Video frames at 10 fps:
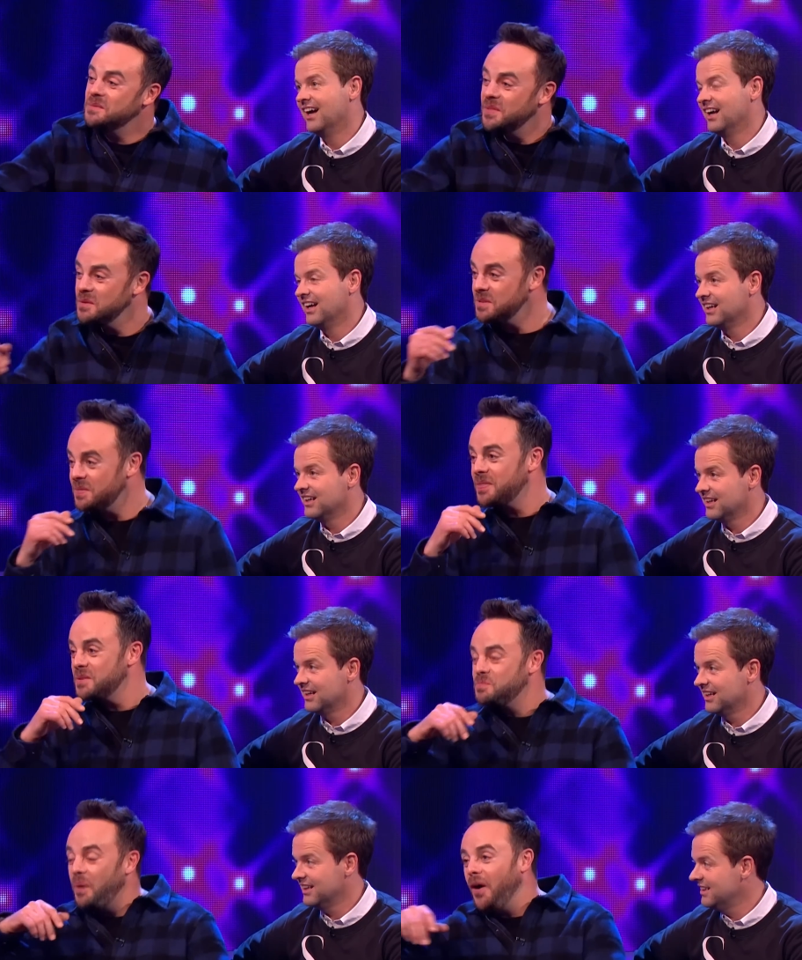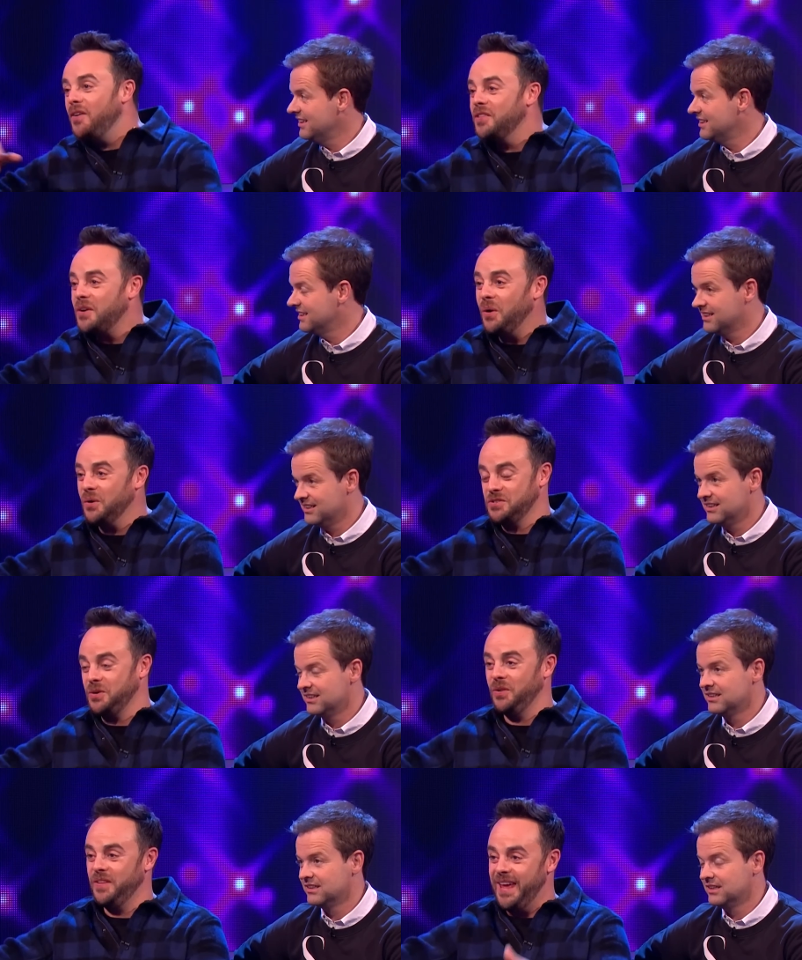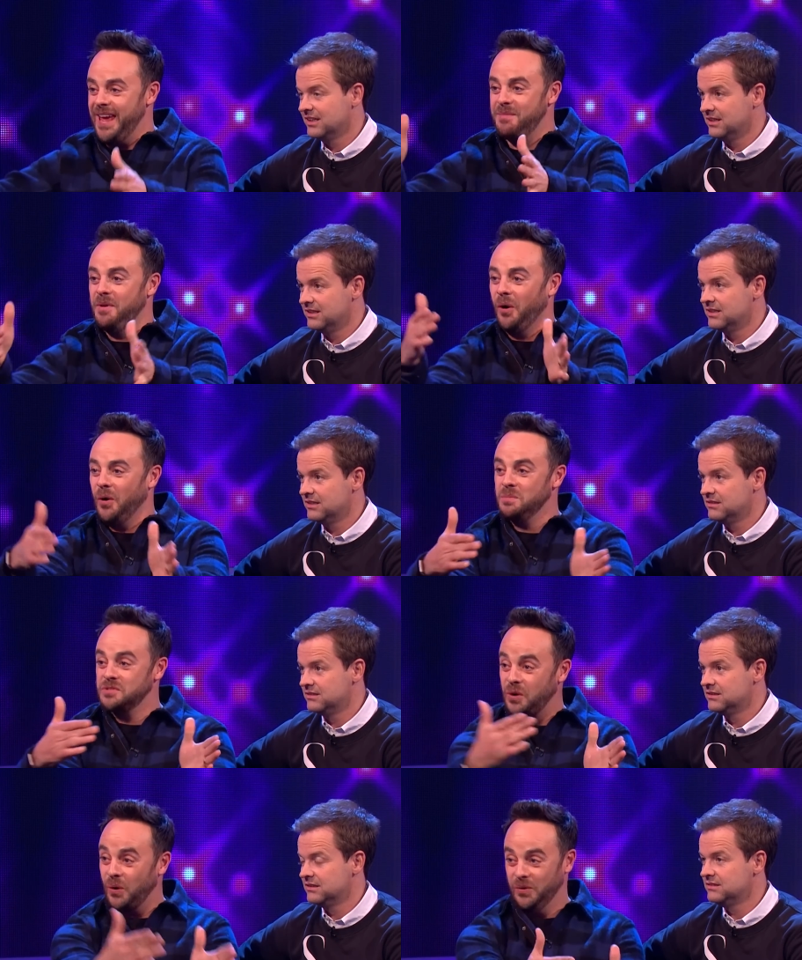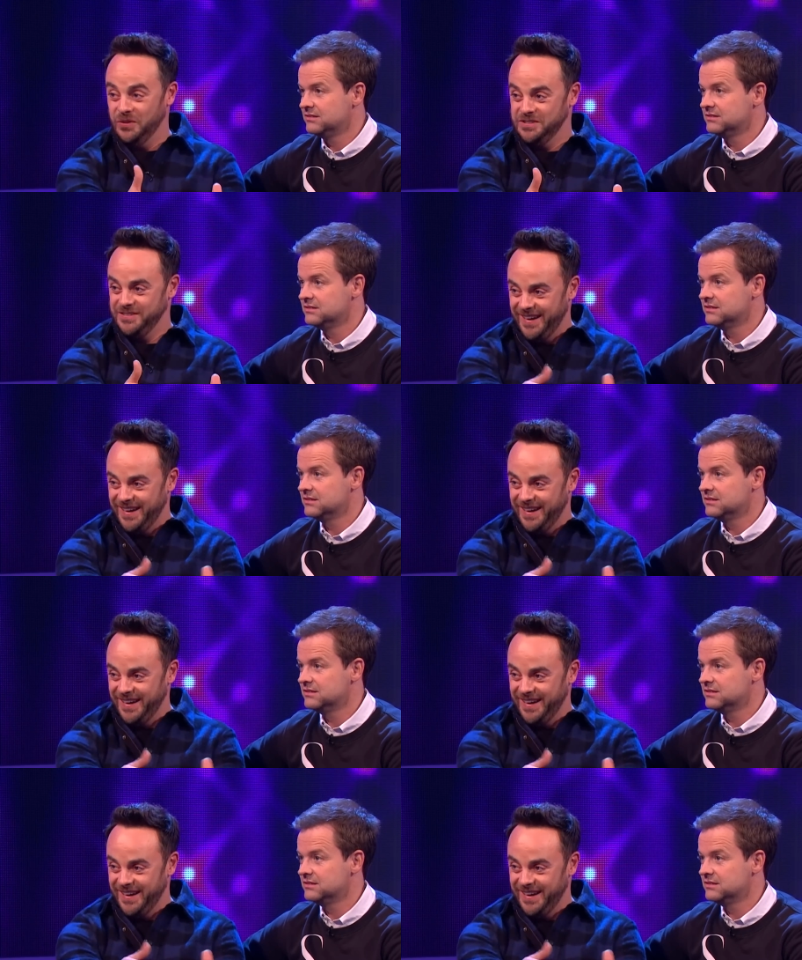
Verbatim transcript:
Speaker 1: look, look. There was part of the course called the Eamonn Holmes cones,